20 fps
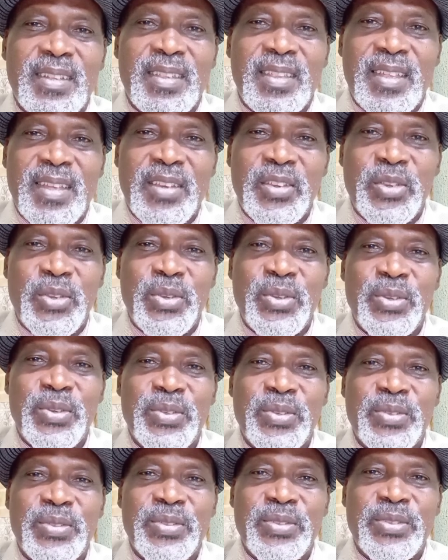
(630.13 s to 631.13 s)
Thank
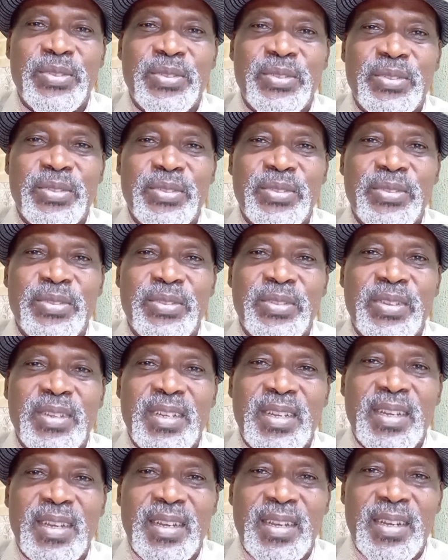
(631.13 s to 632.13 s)
you,
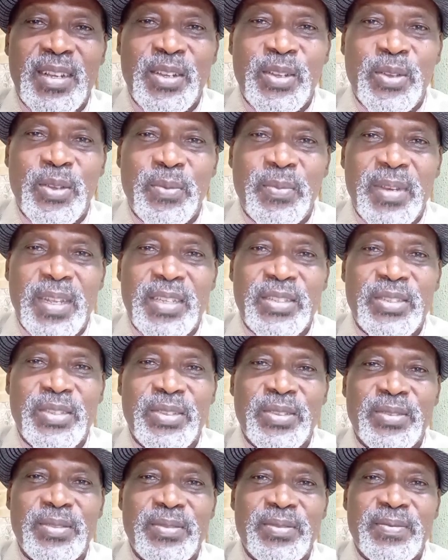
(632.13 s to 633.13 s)
and God bless
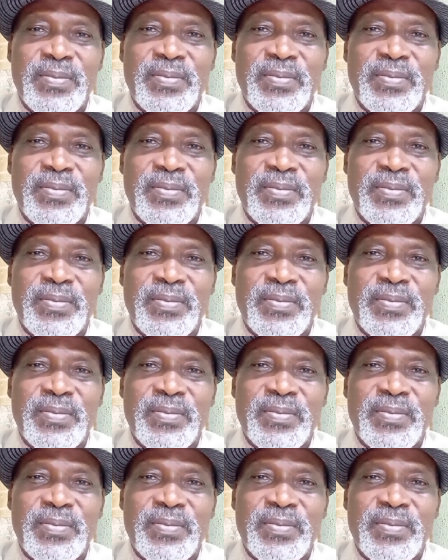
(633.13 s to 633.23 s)
you.